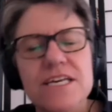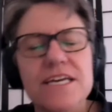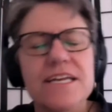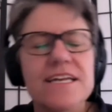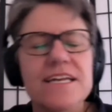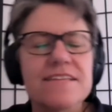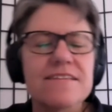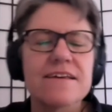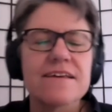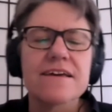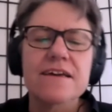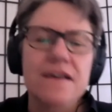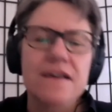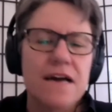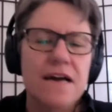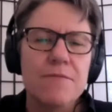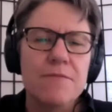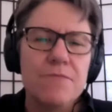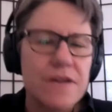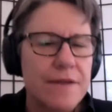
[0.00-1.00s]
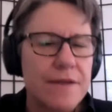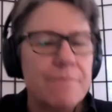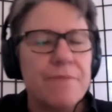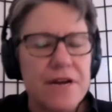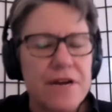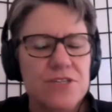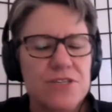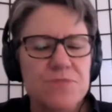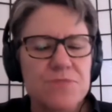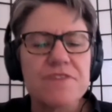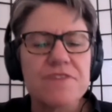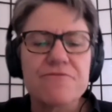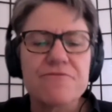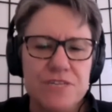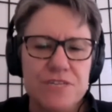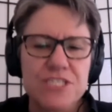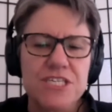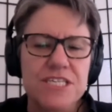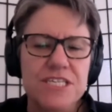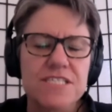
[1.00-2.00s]
it's like an embarrassment of
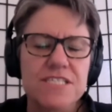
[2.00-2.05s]
riches.